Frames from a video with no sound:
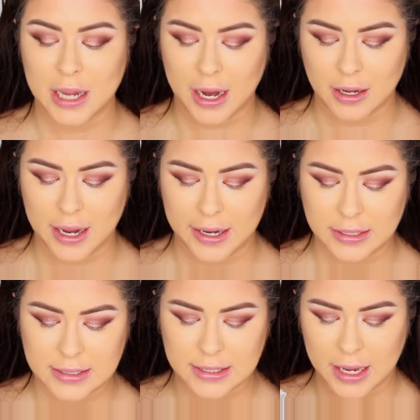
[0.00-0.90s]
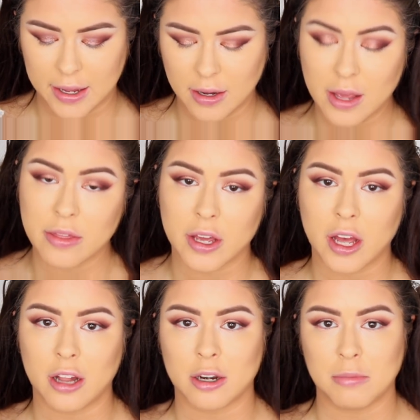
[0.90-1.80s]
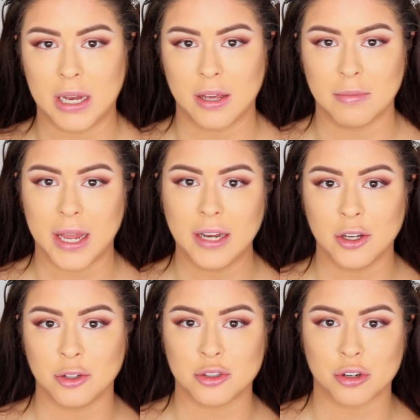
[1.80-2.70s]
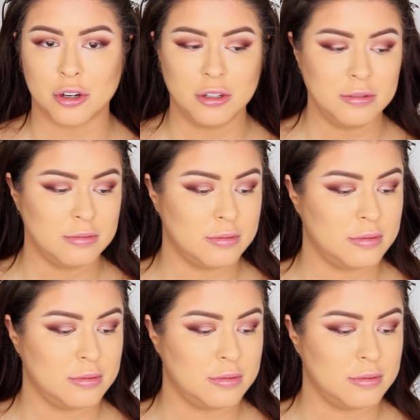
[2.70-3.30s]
Decay Naked Skin in the color Medium Light Neutral.